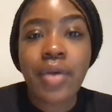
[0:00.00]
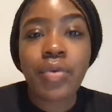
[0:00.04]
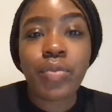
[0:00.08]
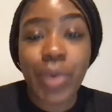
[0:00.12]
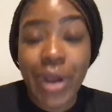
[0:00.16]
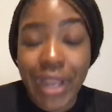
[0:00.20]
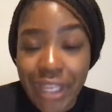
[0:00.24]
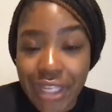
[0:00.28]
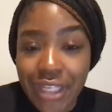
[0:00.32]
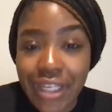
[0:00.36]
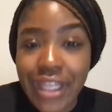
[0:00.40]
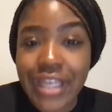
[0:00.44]

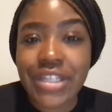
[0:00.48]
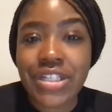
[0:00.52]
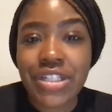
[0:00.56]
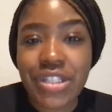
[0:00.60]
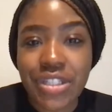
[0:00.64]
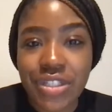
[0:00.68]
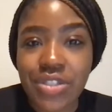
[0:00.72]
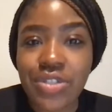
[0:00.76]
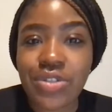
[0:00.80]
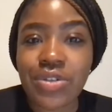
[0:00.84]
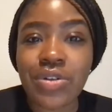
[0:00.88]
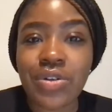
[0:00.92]

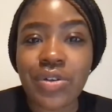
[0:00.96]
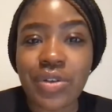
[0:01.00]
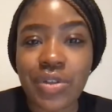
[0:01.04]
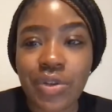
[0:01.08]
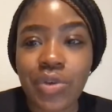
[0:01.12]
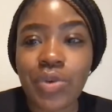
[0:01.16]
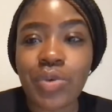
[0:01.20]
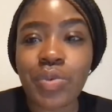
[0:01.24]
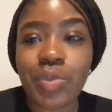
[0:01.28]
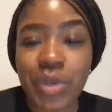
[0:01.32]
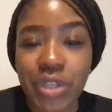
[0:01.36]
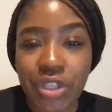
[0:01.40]
regulations on,
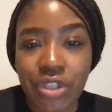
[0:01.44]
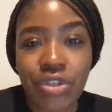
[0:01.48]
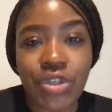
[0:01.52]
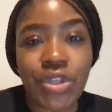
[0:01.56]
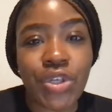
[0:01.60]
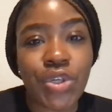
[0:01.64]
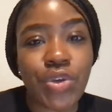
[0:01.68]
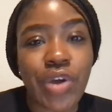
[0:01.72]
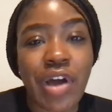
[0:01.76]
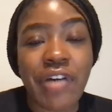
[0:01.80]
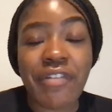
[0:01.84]
on what you can do.